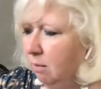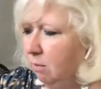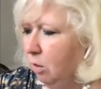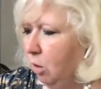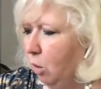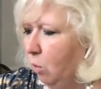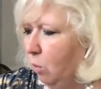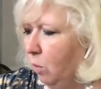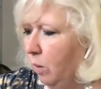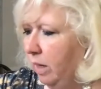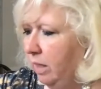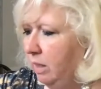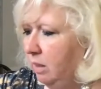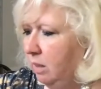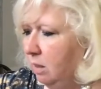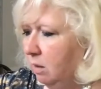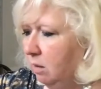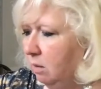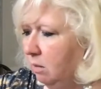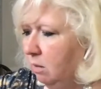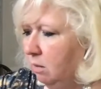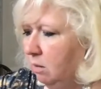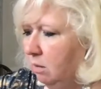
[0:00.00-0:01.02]
go raid
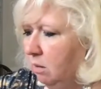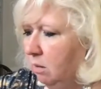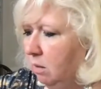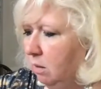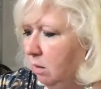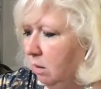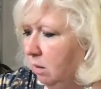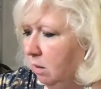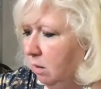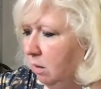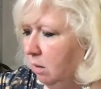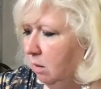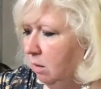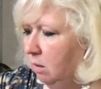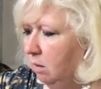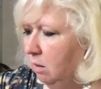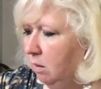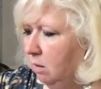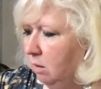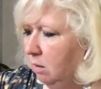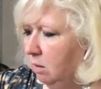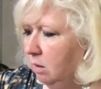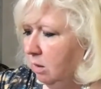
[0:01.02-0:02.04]
the
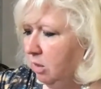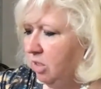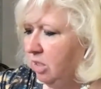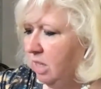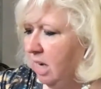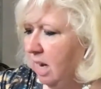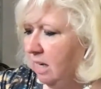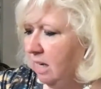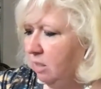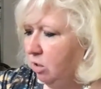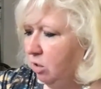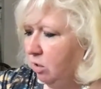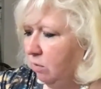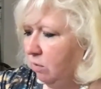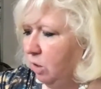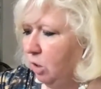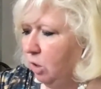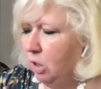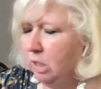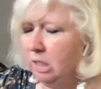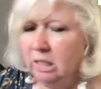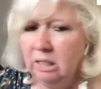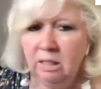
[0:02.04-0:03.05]
stash of
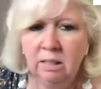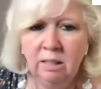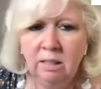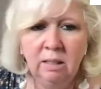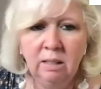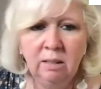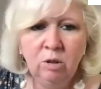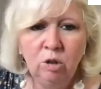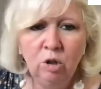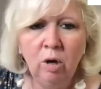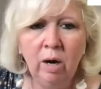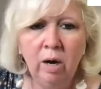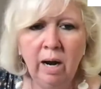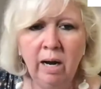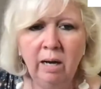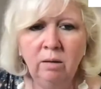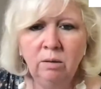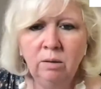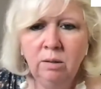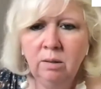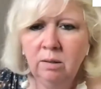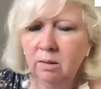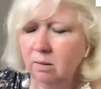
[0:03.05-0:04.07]
goodies at your
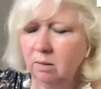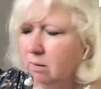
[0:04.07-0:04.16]
house.